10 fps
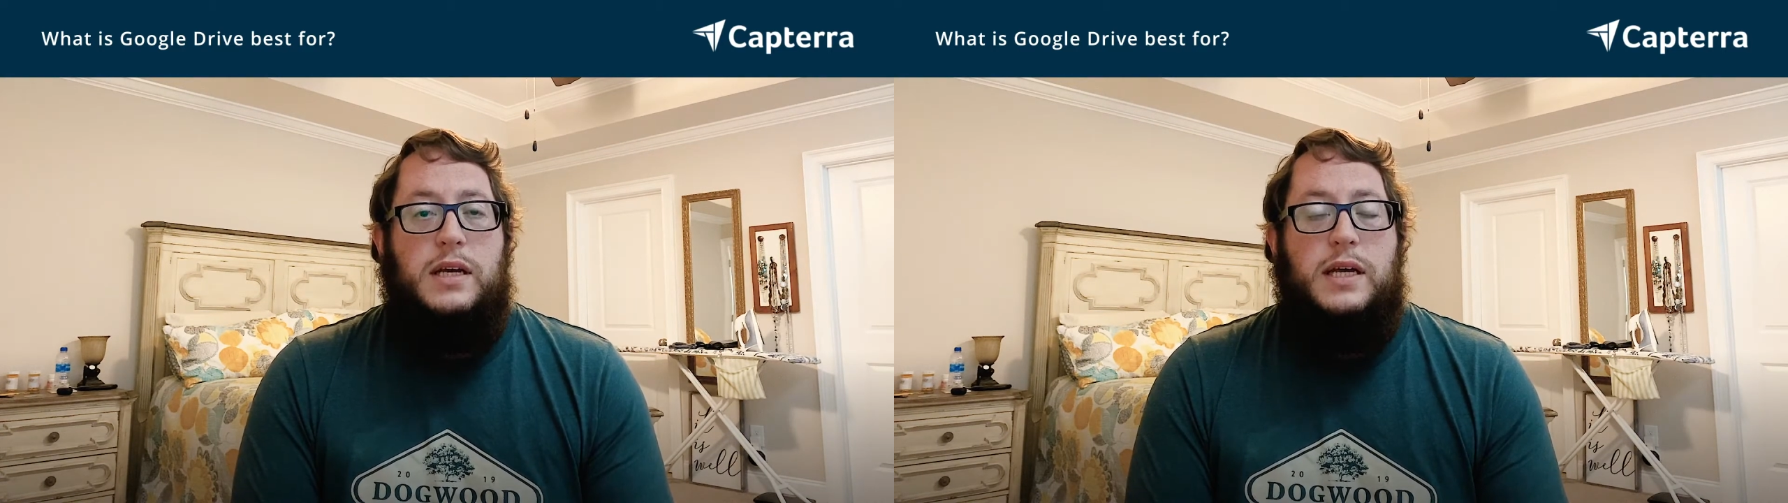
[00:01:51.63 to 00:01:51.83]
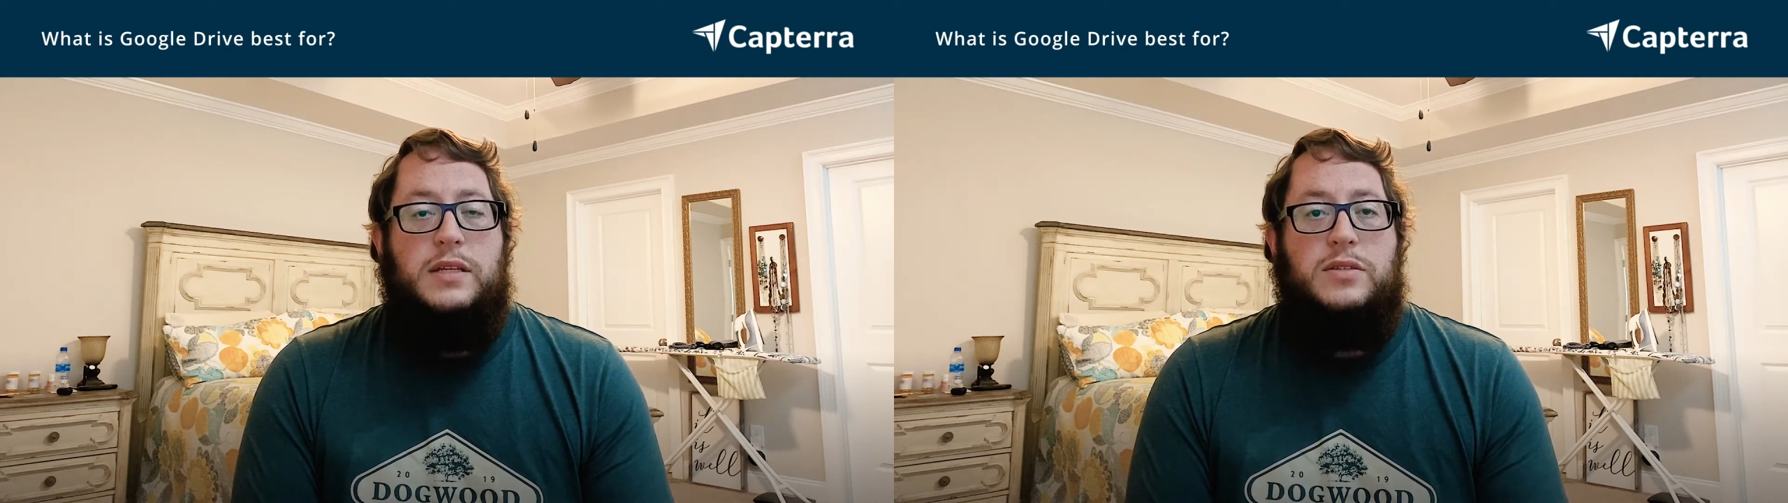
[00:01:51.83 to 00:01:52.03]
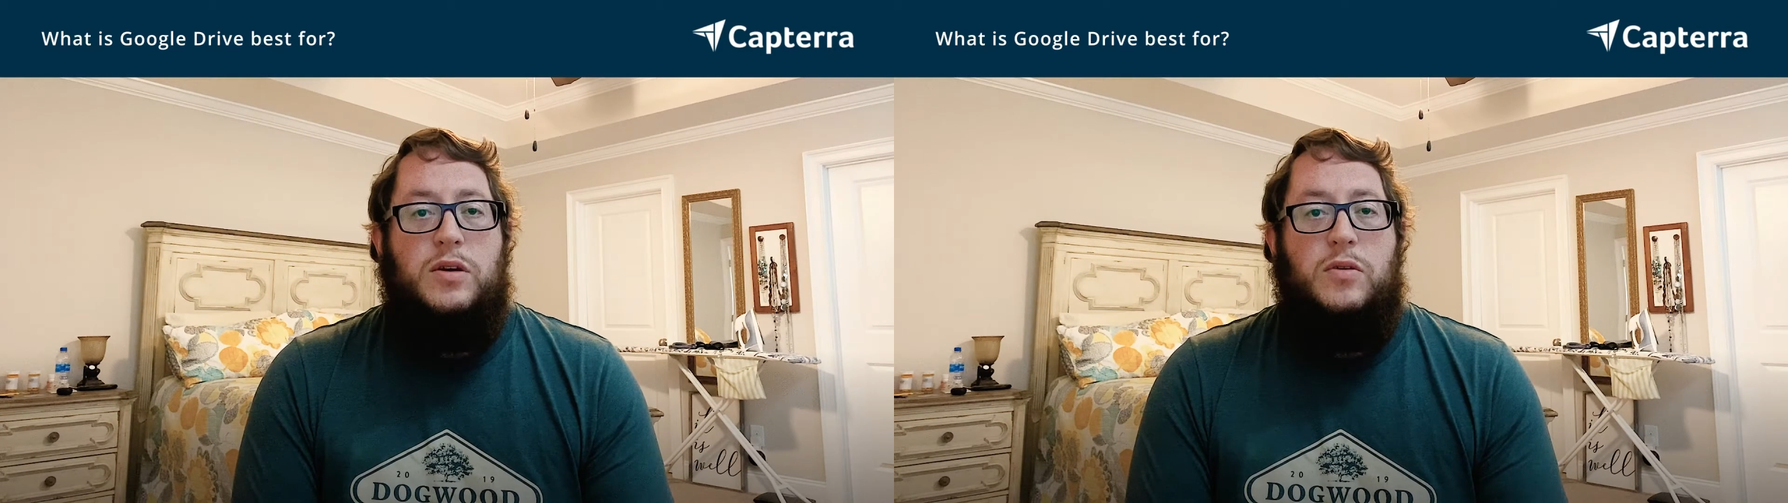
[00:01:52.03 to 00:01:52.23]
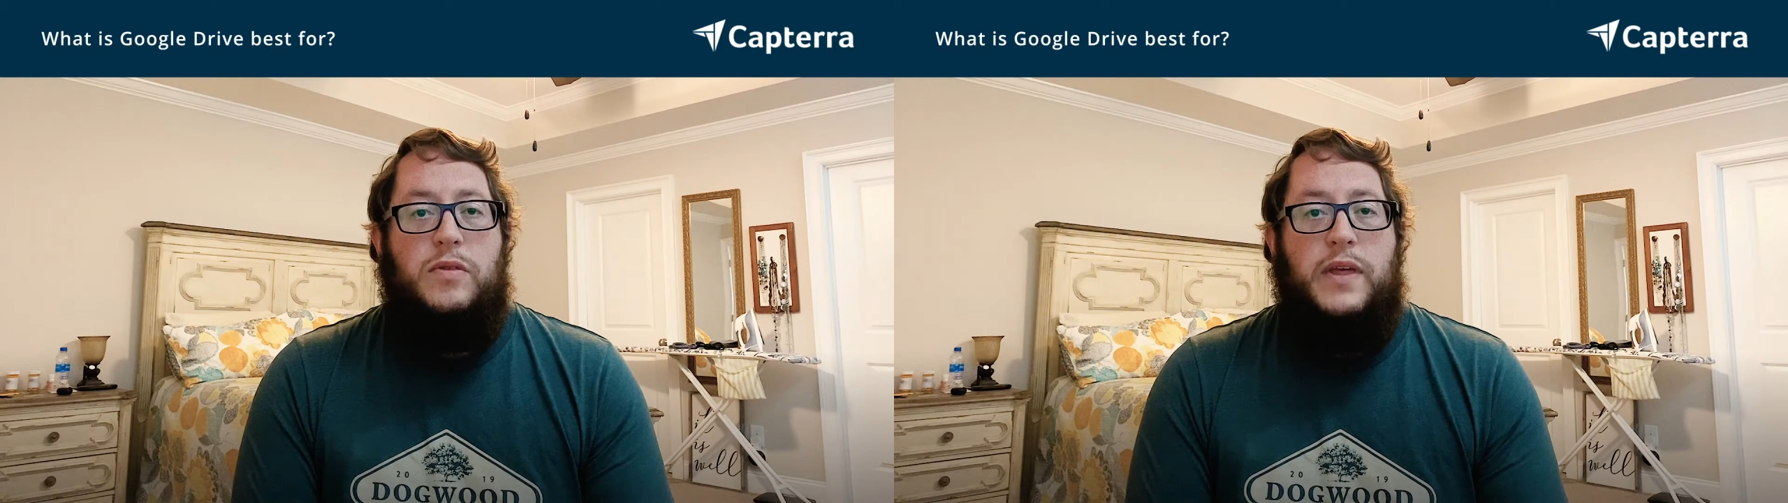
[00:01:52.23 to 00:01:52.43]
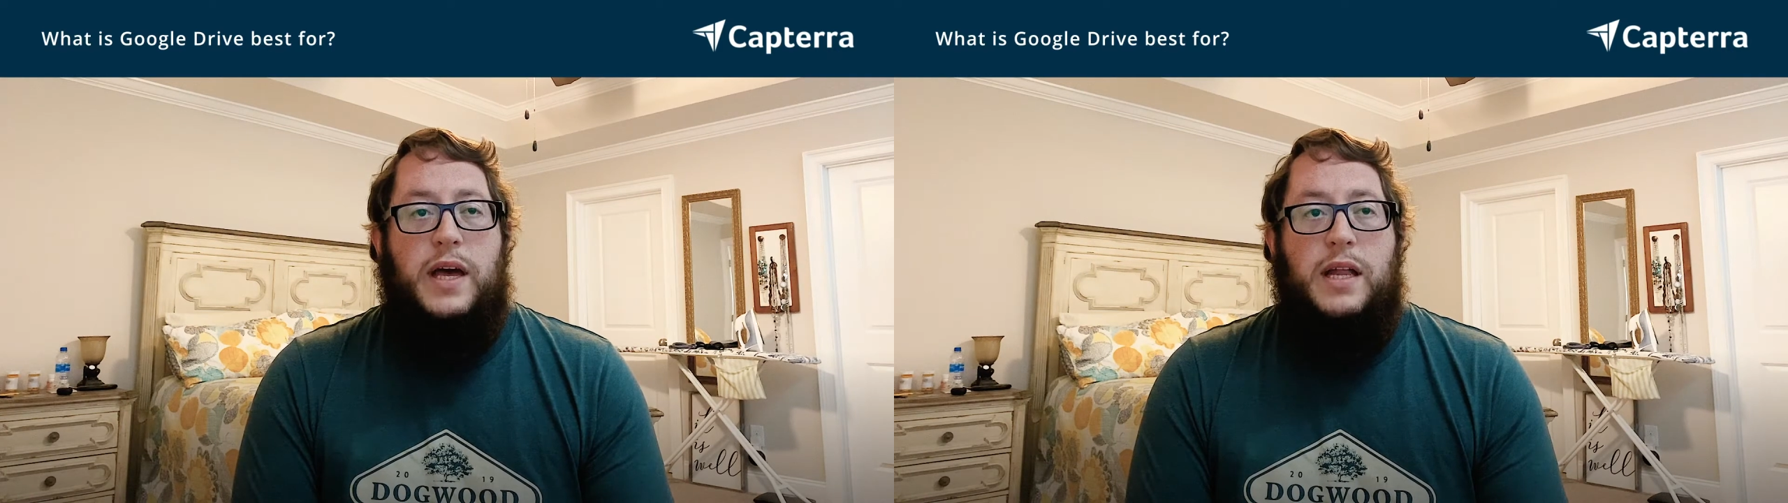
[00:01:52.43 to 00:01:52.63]
and so
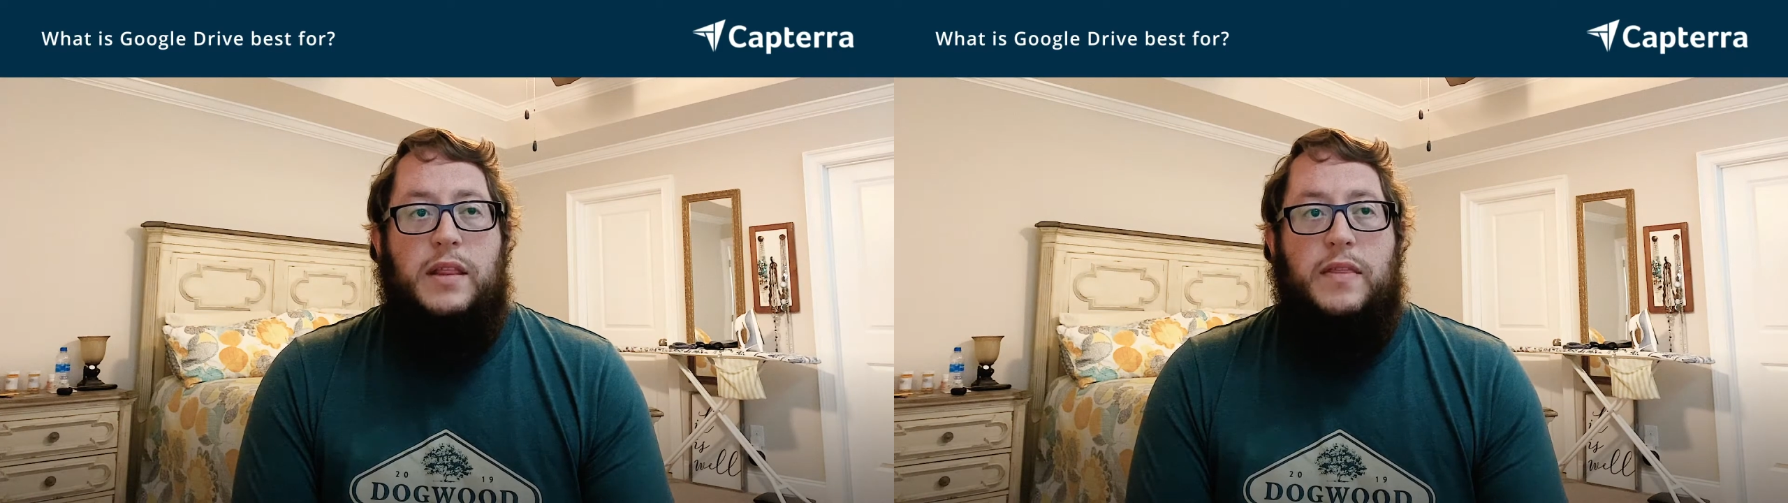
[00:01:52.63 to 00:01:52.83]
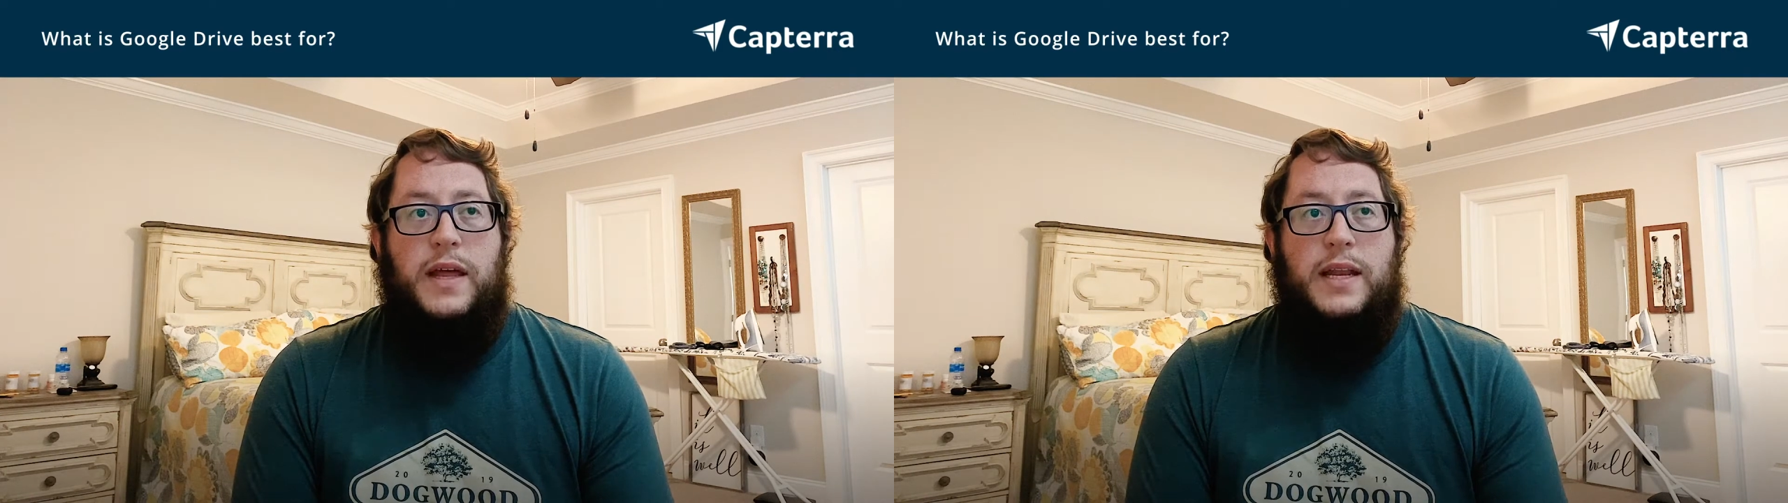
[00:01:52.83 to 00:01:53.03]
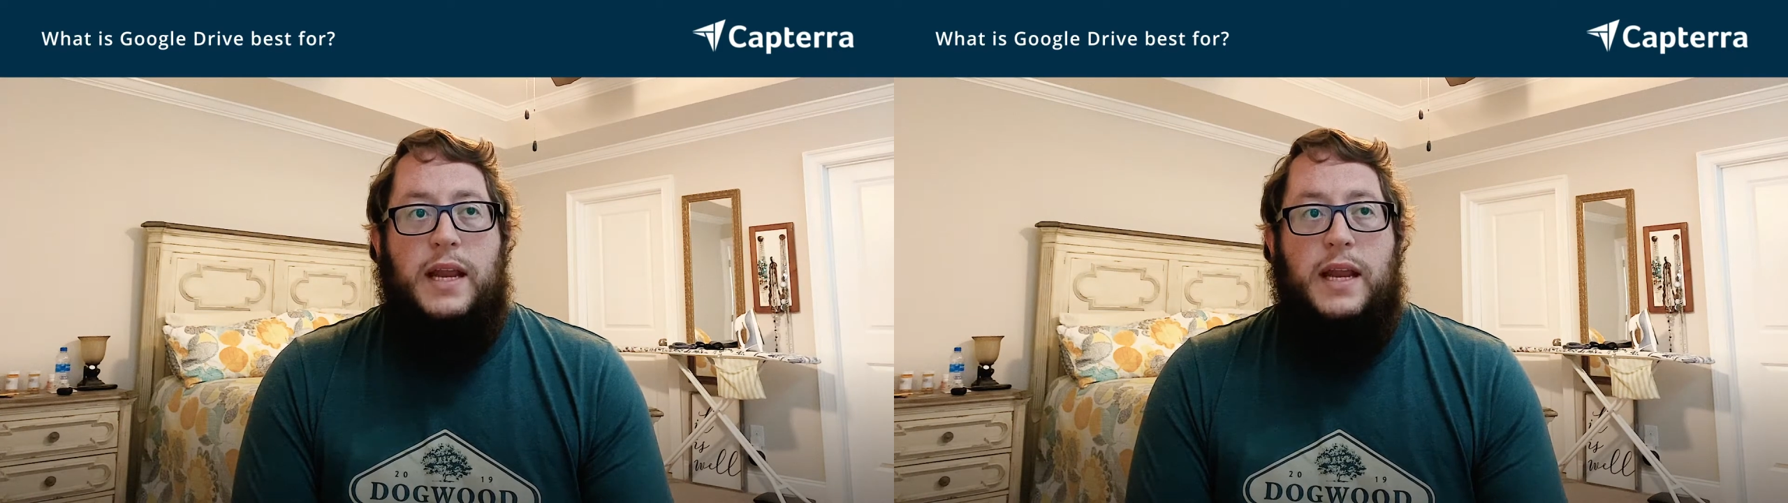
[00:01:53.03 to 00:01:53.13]
that that